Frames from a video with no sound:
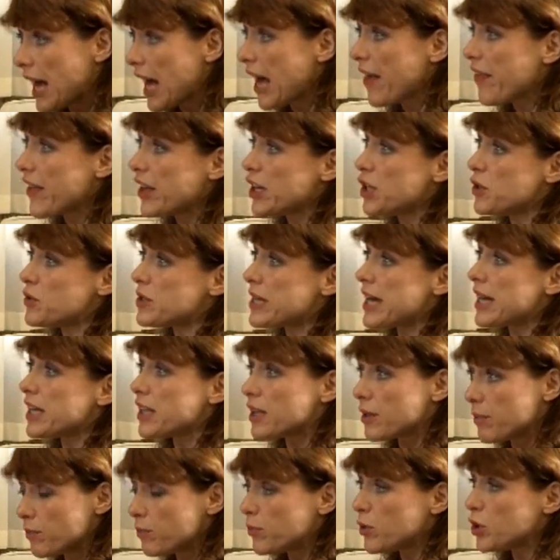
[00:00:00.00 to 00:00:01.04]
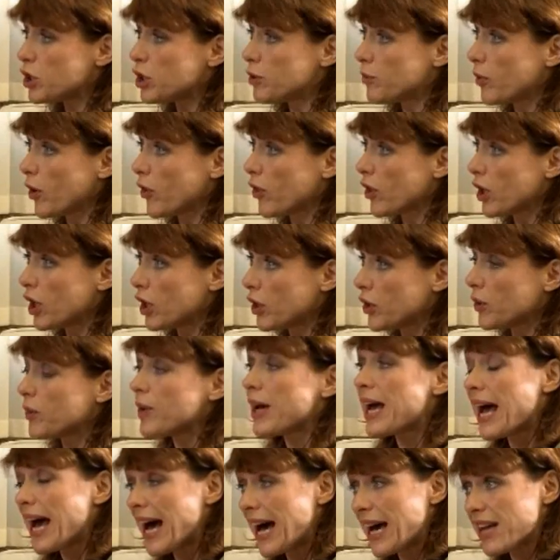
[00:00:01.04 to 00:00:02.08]
and then you take them, put them on the loo,
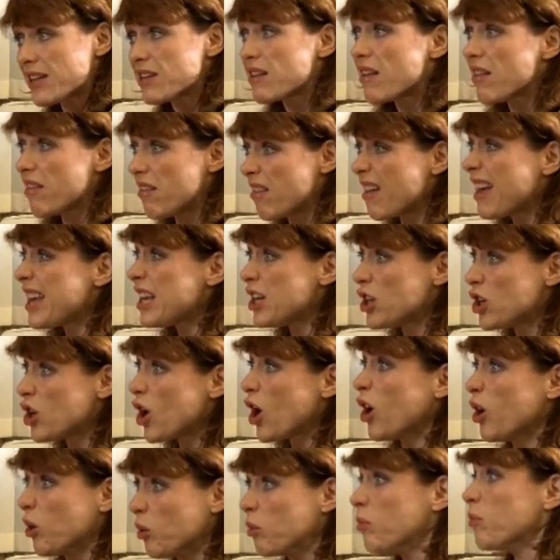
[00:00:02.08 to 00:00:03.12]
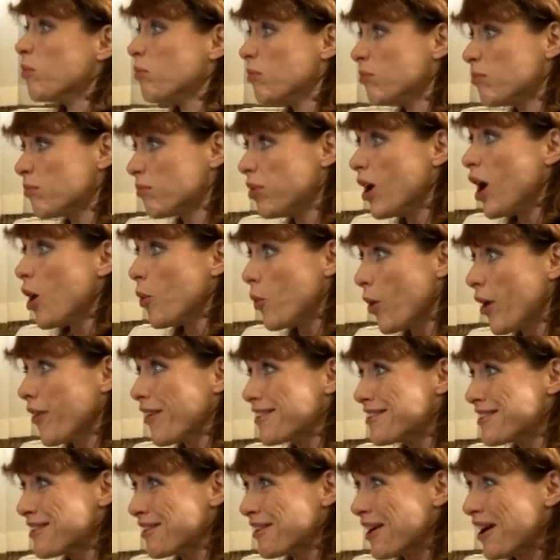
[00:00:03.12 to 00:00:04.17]
and they go while
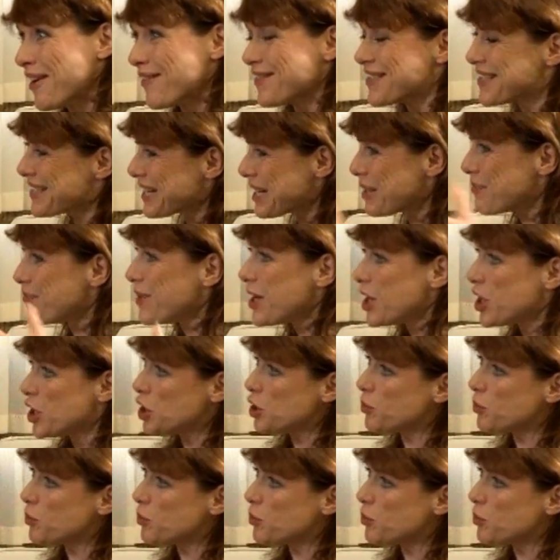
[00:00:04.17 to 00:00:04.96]
they're still half asleep.